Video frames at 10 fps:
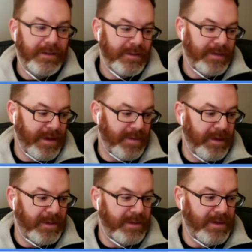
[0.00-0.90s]

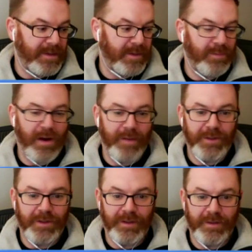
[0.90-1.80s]
it doesn't prompt
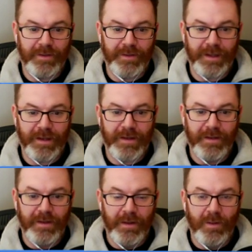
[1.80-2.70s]
you to think,
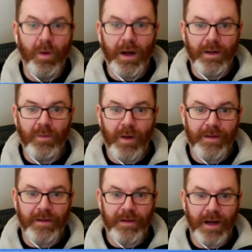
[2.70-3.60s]
one,
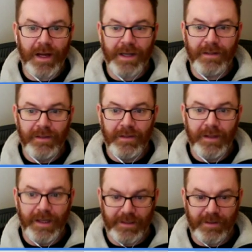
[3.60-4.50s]
whether or not
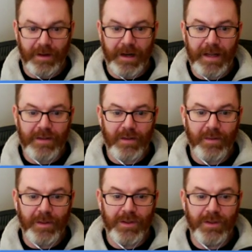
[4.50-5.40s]
it's the right answer,
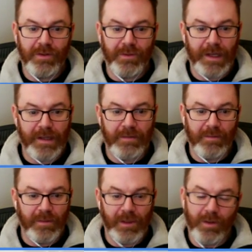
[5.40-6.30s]
but 2, like
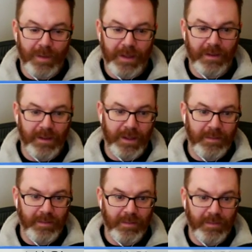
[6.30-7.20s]
you
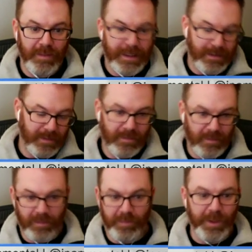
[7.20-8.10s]
immediately, Nick,
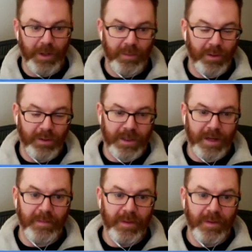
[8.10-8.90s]
pulled up